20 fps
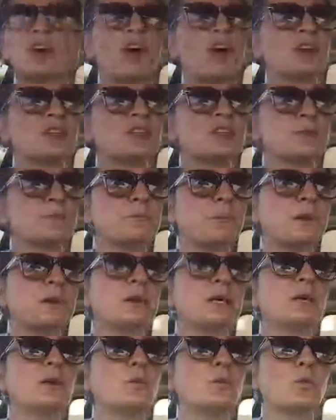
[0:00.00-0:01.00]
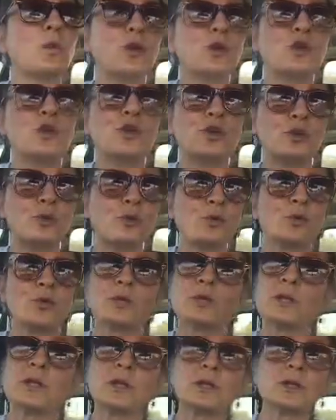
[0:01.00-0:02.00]
going to be what
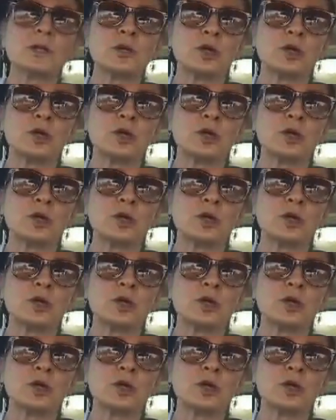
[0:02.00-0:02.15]
you will